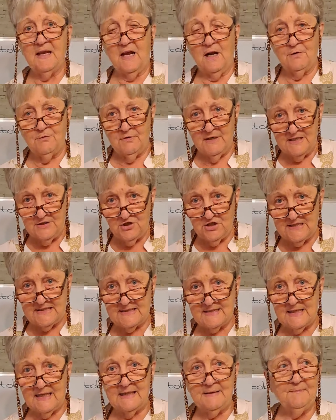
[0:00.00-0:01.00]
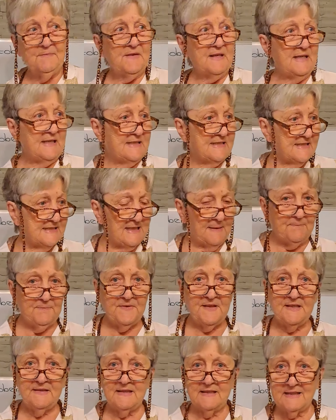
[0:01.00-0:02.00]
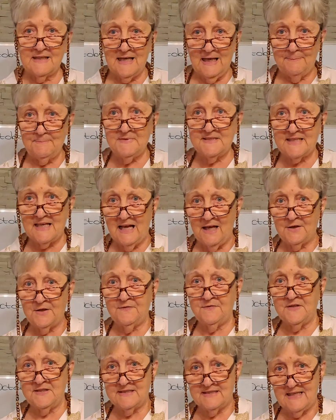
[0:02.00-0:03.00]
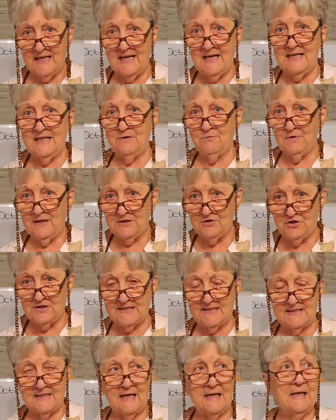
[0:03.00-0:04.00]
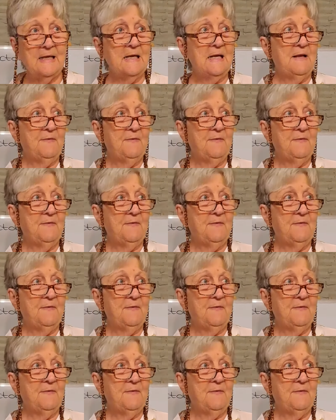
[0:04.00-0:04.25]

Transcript: A register is something that comes out of the daily register